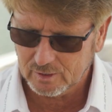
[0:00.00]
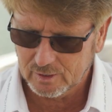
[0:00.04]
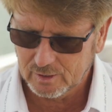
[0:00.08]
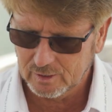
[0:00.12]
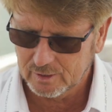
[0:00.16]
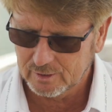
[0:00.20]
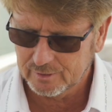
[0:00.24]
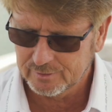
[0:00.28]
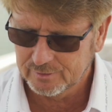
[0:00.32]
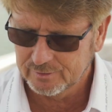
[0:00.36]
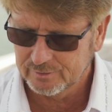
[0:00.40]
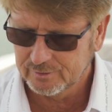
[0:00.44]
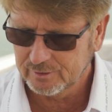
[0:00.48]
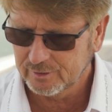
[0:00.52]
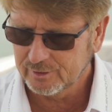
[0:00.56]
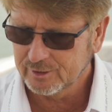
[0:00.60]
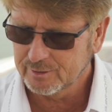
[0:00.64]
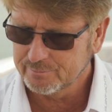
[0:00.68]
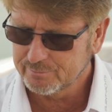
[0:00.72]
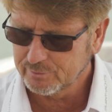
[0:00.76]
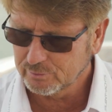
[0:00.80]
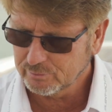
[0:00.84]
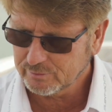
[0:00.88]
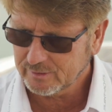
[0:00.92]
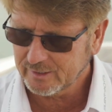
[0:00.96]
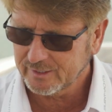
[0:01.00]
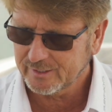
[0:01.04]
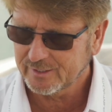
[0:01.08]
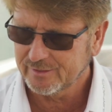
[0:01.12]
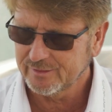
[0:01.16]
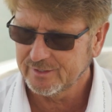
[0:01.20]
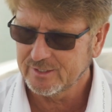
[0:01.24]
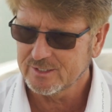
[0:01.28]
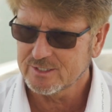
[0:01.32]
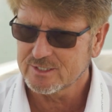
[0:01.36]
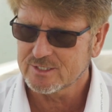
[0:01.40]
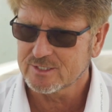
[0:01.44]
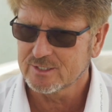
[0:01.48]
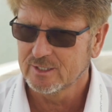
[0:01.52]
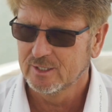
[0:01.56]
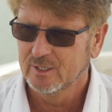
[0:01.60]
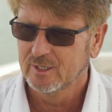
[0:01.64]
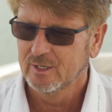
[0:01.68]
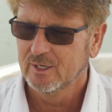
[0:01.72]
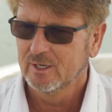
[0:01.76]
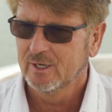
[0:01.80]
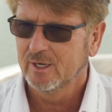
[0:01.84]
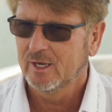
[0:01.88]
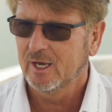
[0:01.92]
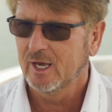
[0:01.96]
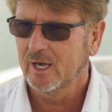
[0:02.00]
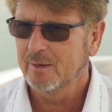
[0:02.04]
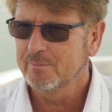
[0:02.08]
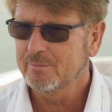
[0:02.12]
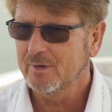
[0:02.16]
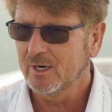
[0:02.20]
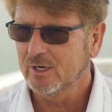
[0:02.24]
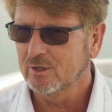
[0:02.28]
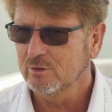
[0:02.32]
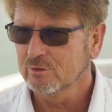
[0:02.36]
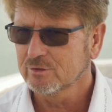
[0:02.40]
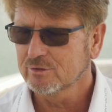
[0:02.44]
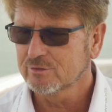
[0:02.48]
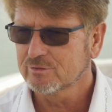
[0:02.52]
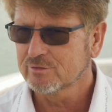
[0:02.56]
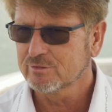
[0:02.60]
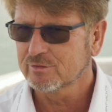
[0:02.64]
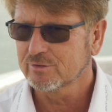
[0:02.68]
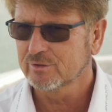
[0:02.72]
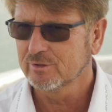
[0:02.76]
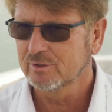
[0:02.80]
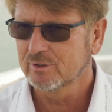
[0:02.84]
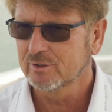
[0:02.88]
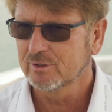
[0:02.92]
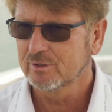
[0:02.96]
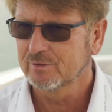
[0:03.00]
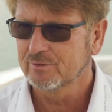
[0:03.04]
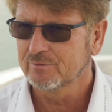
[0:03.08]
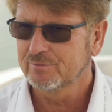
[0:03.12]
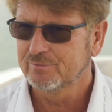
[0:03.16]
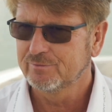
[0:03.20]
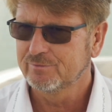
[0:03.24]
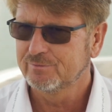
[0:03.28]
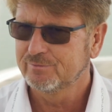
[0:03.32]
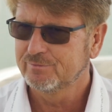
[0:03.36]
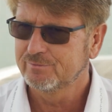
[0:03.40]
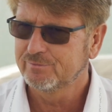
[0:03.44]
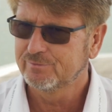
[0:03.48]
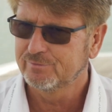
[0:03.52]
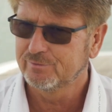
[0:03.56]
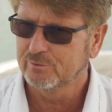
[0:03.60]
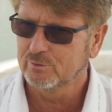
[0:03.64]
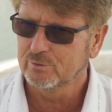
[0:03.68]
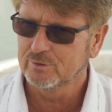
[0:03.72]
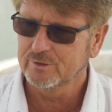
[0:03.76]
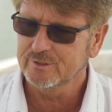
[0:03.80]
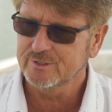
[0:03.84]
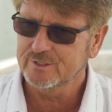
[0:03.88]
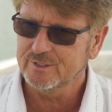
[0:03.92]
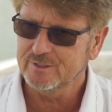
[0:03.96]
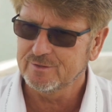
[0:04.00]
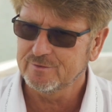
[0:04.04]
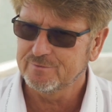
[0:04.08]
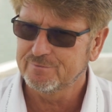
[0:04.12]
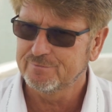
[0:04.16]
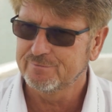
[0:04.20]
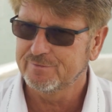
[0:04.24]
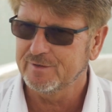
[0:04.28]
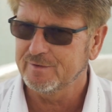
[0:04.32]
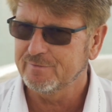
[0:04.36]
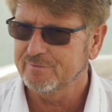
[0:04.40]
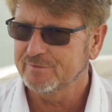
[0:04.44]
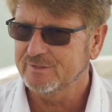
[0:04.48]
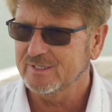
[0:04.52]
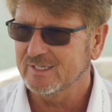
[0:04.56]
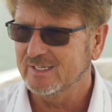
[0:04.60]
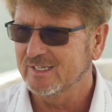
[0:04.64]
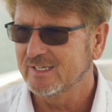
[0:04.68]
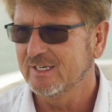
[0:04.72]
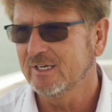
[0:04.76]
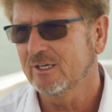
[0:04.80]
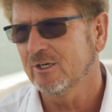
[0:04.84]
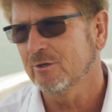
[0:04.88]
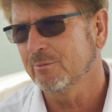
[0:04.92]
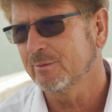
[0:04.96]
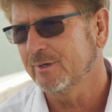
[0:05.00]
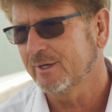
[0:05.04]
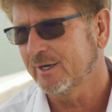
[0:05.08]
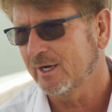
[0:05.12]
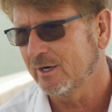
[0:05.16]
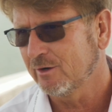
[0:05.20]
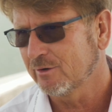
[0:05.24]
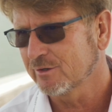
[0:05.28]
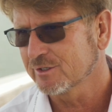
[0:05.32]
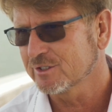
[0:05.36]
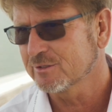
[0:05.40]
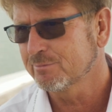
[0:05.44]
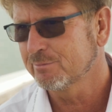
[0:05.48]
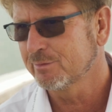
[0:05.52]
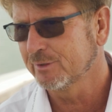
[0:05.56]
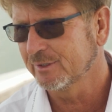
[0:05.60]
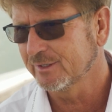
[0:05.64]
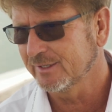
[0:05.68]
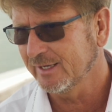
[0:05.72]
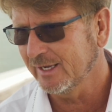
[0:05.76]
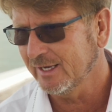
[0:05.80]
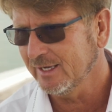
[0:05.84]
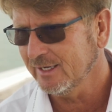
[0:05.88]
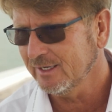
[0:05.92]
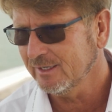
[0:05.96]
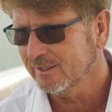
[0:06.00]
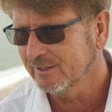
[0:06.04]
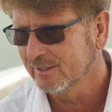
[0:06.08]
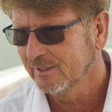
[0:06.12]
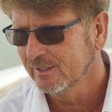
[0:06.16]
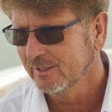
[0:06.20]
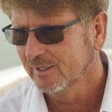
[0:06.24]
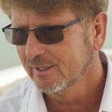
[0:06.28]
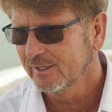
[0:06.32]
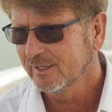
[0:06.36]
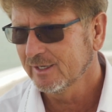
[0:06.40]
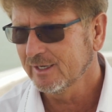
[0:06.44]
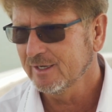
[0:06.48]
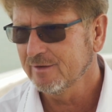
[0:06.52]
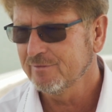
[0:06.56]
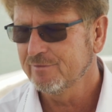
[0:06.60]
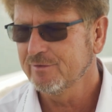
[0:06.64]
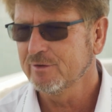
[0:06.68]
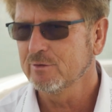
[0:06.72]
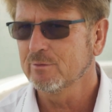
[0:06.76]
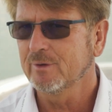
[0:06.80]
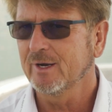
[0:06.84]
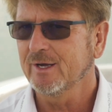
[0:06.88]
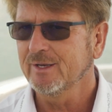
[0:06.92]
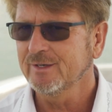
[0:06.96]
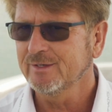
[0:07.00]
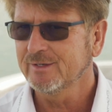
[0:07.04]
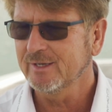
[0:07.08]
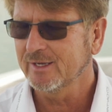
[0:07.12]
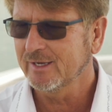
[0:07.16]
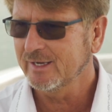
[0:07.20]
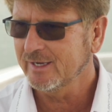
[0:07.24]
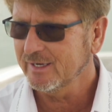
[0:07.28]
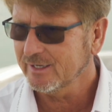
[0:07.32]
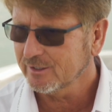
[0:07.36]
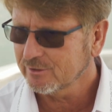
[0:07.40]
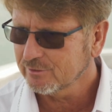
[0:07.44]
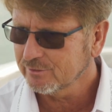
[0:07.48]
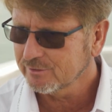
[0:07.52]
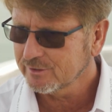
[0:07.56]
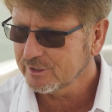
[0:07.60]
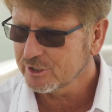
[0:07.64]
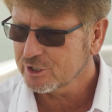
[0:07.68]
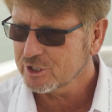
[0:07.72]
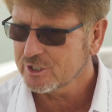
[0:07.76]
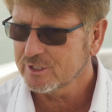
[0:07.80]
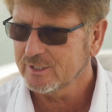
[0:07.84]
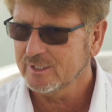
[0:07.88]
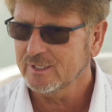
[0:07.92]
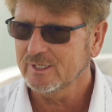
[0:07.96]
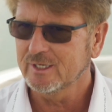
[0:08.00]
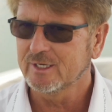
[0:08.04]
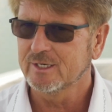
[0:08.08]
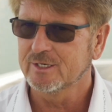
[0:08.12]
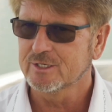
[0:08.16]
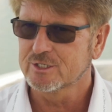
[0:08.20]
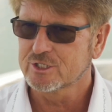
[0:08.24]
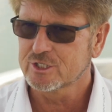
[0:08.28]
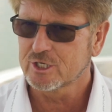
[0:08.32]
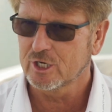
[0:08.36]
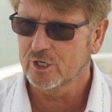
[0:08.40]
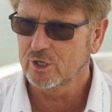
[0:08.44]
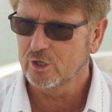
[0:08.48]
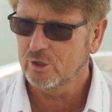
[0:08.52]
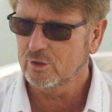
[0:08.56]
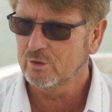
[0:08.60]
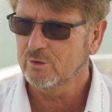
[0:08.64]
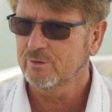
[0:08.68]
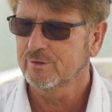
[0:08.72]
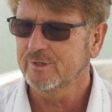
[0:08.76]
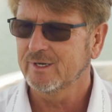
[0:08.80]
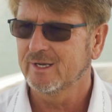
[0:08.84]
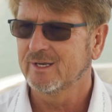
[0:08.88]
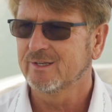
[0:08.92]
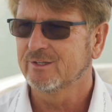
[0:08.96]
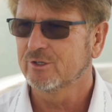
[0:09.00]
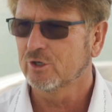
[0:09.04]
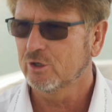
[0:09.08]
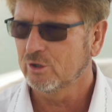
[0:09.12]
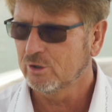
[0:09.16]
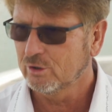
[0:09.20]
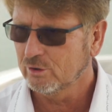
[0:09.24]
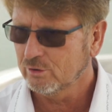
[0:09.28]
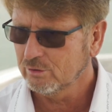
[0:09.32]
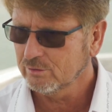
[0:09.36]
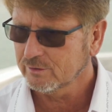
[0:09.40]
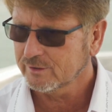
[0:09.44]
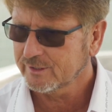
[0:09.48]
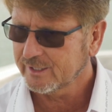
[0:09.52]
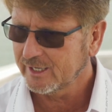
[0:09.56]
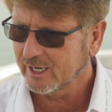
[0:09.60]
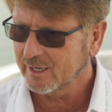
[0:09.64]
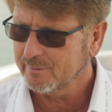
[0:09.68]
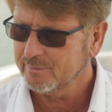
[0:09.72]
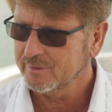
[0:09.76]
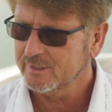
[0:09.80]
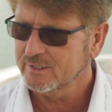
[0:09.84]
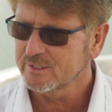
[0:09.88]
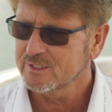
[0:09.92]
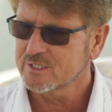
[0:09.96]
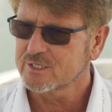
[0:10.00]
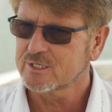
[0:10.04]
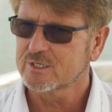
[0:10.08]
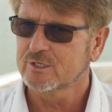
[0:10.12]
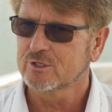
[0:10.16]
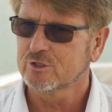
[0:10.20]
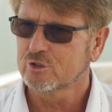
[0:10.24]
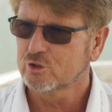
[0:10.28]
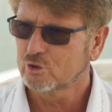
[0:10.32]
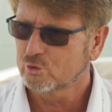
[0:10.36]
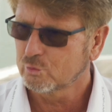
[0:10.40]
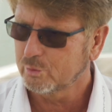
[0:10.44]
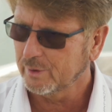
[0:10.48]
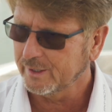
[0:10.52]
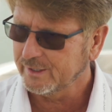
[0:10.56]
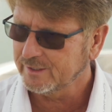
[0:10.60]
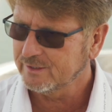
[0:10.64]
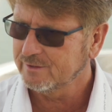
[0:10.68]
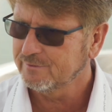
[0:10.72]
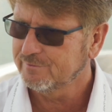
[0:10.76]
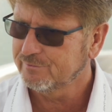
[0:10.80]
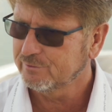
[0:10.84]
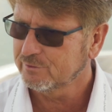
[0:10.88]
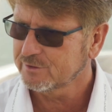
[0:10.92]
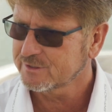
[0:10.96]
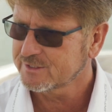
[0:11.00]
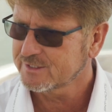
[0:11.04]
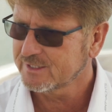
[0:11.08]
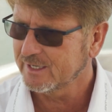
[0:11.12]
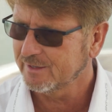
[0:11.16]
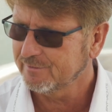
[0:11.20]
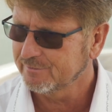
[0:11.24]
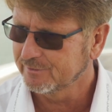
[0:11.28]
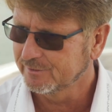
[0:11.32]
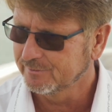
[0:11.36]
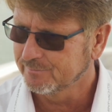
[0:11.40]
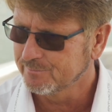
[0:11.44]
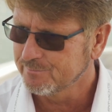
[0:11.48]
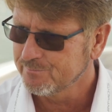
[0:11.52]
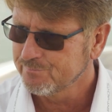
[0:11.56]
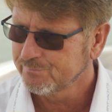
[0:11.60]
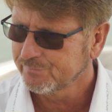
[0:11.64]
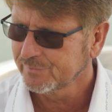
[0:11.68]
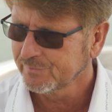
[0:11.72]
on a boat like this about 40–50 kilowatt hours per day. If we run the air conditioning in salon and all cabins 24/7